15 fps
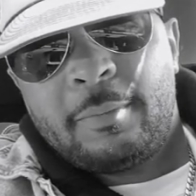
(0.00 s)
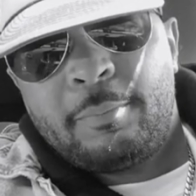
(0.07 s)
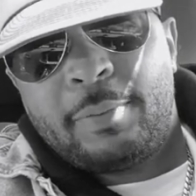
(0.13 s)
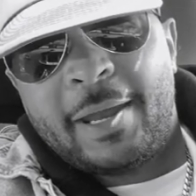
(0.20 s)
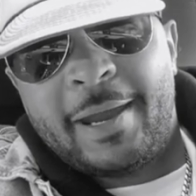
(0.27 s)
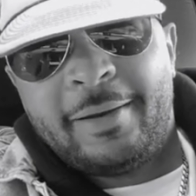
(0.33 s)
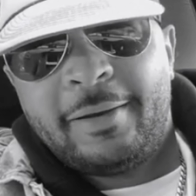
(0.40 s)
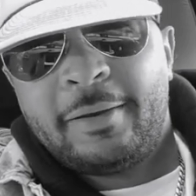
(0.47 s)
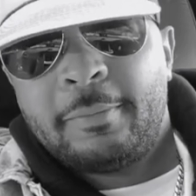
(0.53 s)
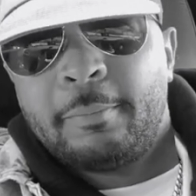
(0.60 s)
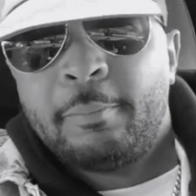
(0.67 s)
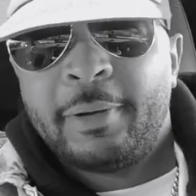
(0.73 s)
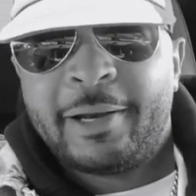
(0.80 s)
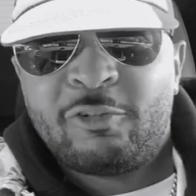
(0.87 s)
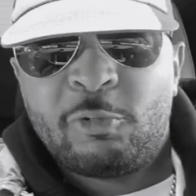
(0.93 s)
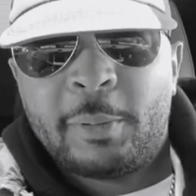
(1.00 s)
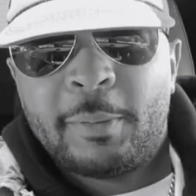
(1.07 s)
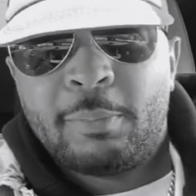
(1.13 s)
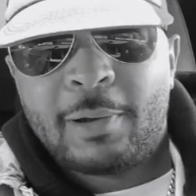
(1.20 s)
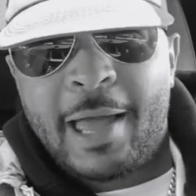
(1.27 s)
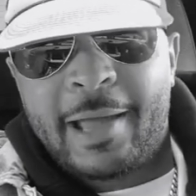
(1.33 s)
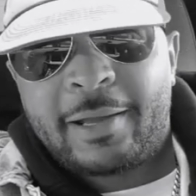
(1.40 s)
painted but it will be
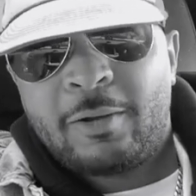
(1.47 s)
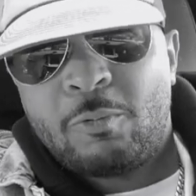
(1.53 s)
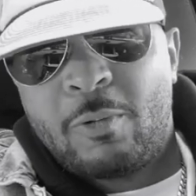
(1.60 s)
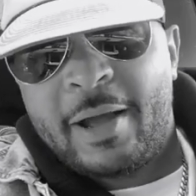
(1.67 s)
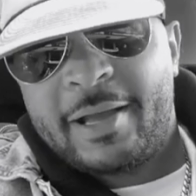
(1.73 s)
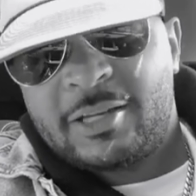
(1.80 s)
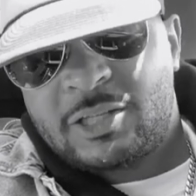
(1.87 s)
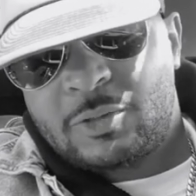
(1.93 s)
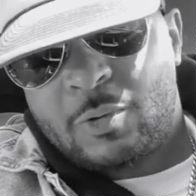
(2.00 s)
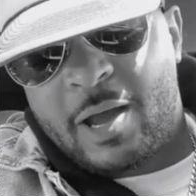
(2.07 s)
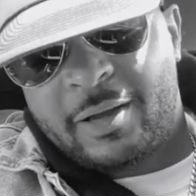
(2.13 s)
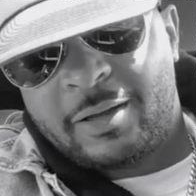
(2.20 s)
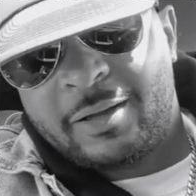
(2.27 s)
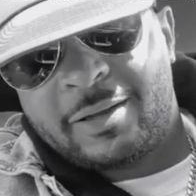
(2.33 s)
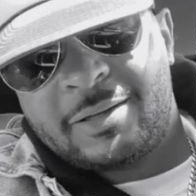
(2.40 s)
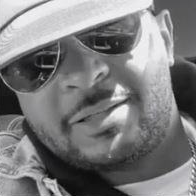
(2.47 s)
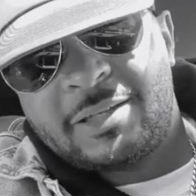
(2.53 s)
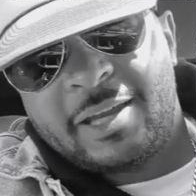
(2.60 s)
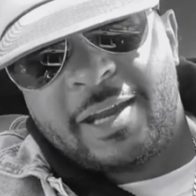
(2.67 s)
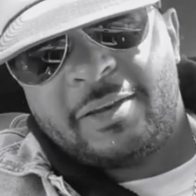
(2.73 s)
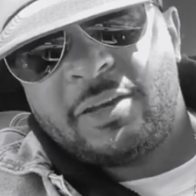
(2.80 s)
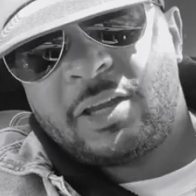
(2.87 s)
black and white so I could
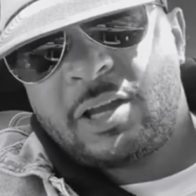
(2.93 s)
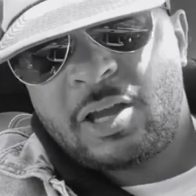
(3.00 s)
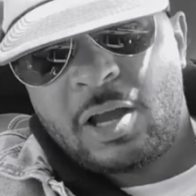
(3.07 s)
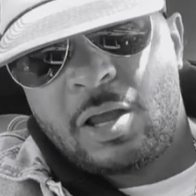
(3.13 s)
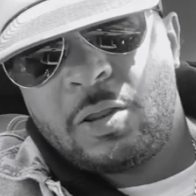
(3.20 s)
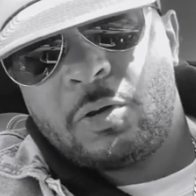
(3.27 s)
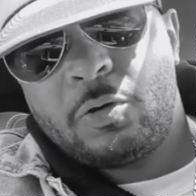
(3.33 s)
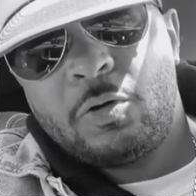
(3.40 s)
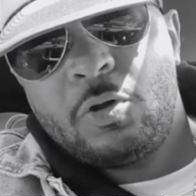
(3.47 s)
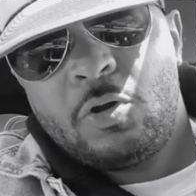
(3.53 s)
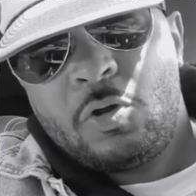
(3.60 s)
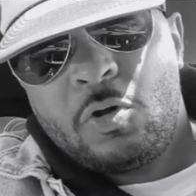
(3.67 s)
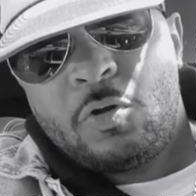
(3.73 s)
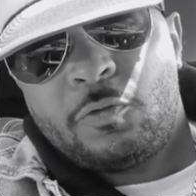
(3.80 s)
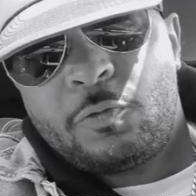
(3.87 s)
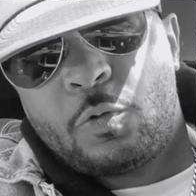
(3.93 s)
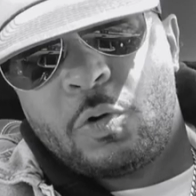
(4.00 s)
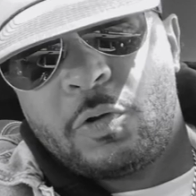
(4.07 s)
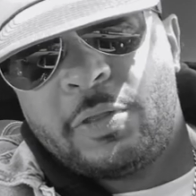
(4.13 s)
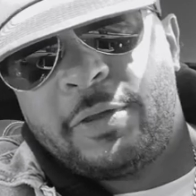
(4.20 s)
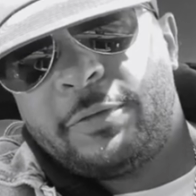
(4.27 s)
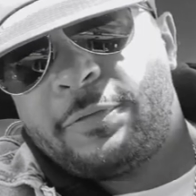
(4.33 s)
contain the color
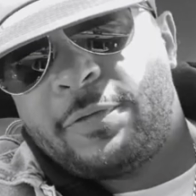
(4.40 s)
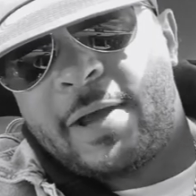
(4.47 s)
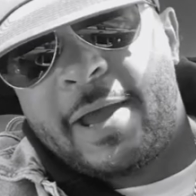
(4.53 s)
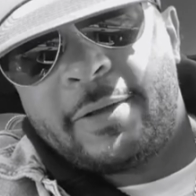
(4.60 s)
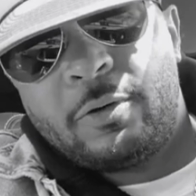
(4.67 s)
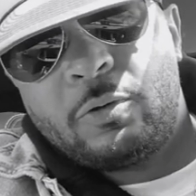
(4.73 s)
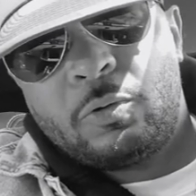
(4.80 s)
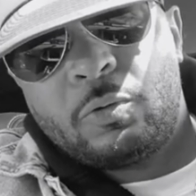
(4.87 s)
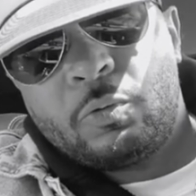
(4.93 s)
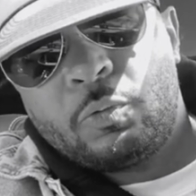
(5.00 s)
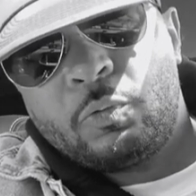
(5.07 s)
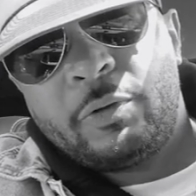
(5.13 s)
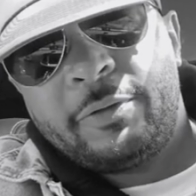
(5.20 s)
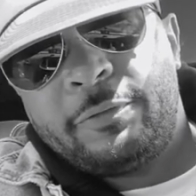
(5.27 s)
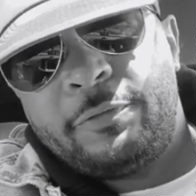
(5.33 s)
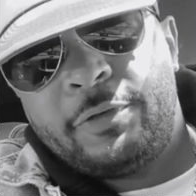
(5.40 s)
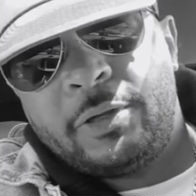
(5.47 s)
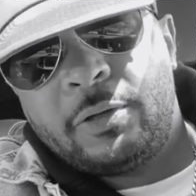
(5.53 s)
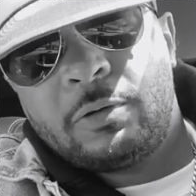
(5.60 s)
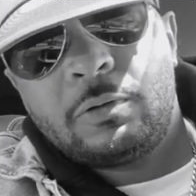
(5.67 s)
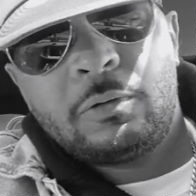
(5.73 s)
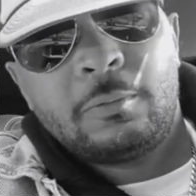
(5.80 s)
for the final
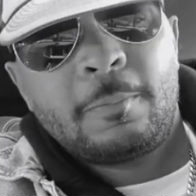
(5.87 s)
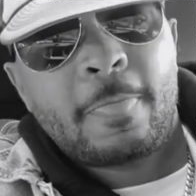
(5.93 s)
reveal